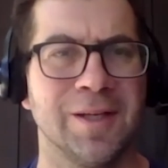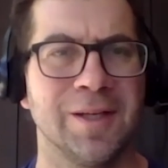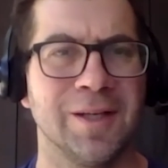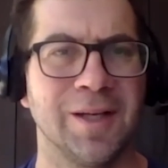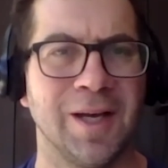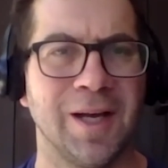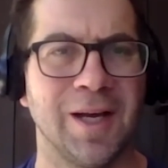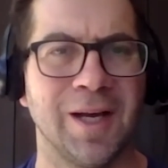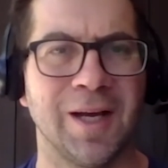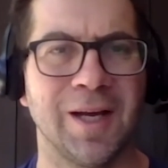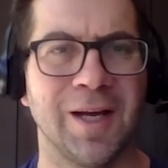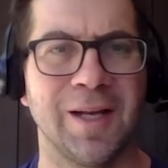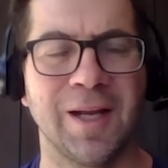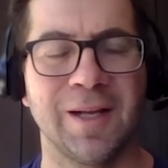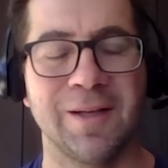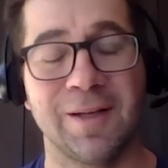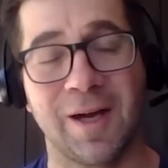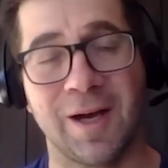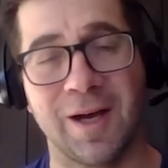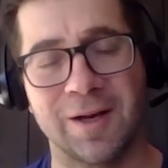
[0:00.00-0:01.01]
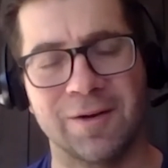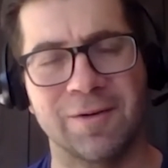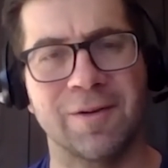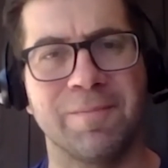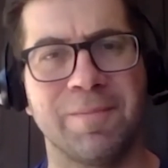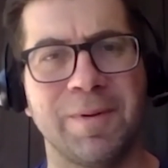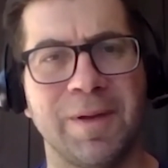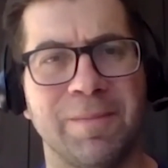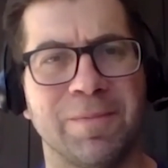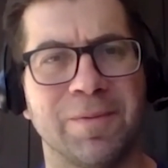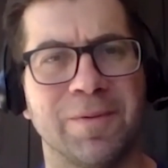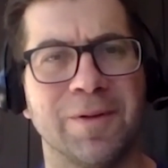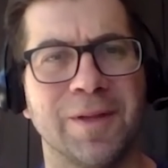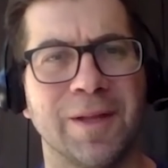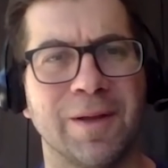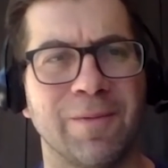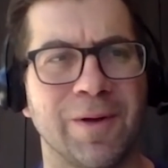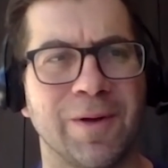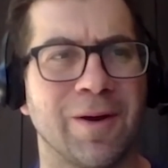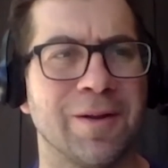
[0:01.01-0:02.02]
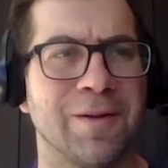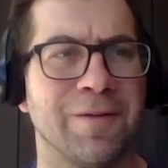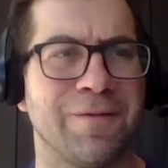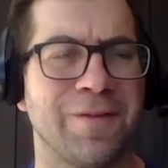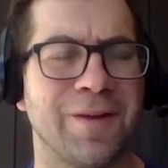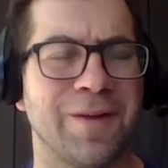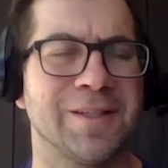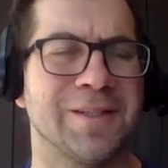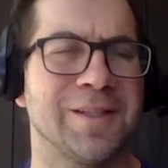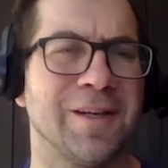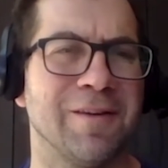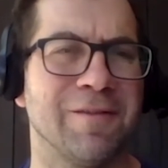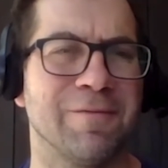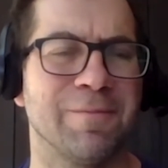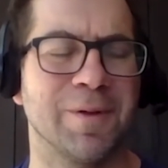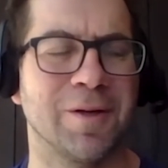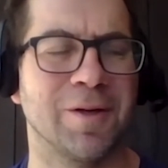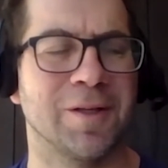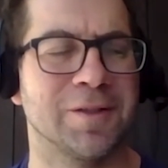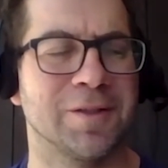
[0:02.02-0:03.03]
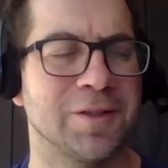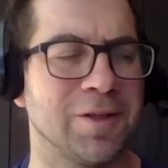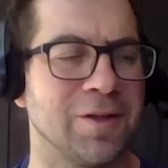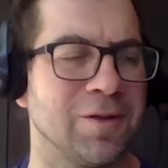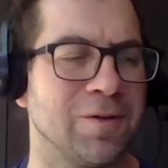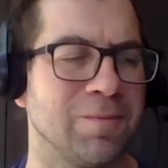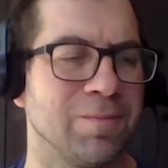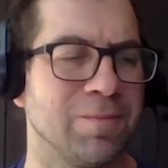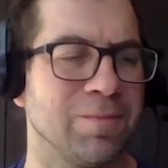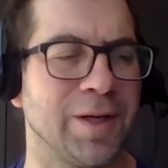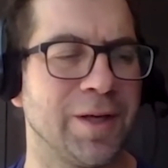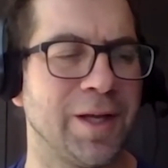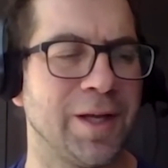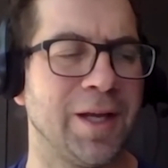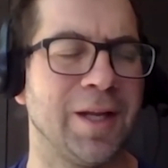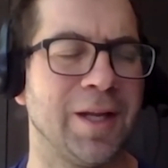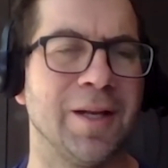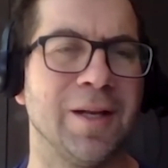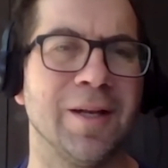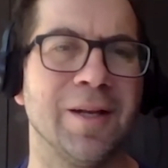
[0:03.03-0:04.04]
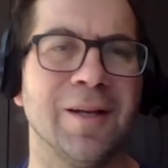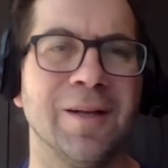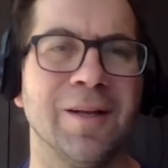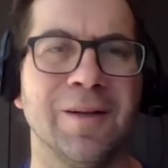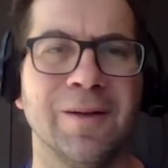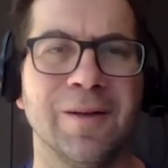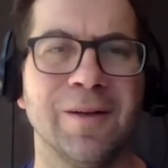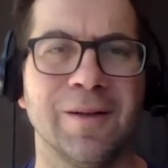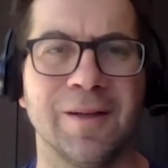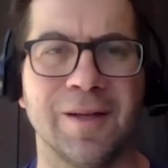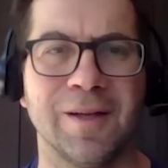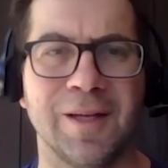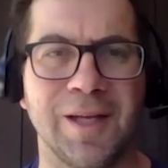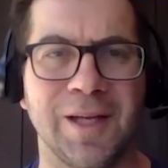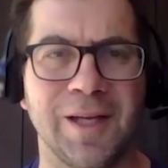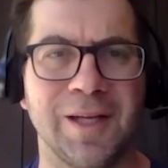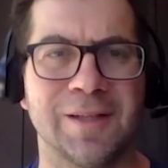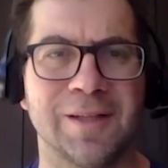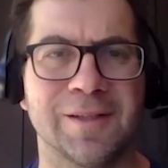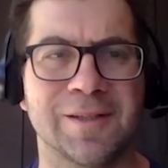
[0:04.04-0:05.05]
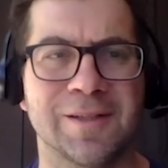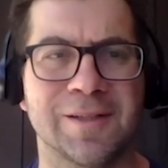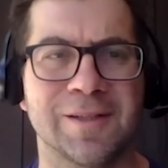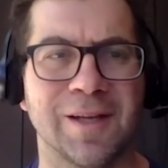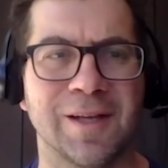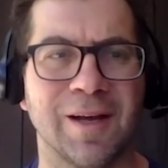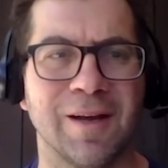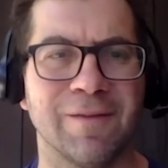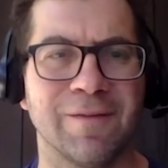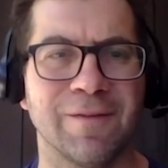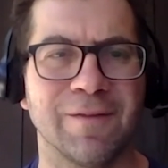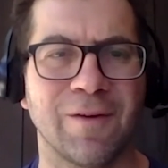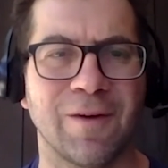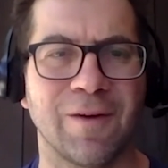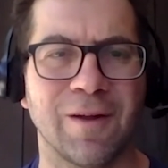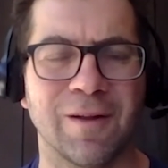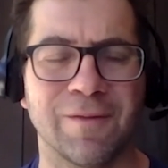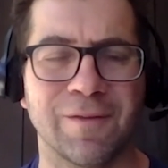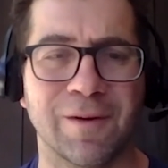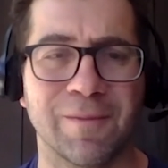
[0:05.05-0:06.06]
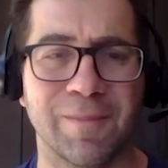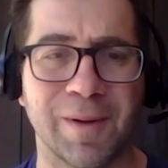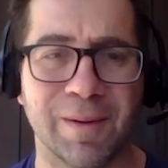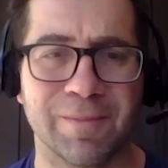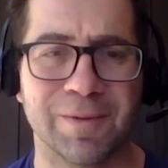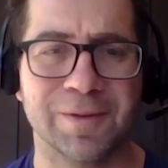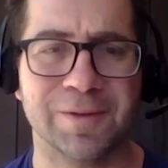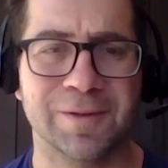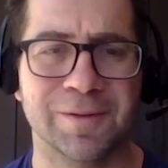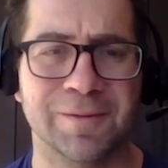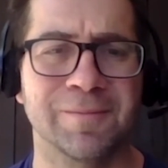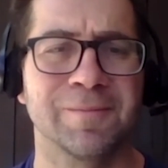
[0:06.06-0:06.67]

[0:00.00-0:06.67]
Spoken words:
not honor the people that we are the face of, but also bring in the needs of all of our members.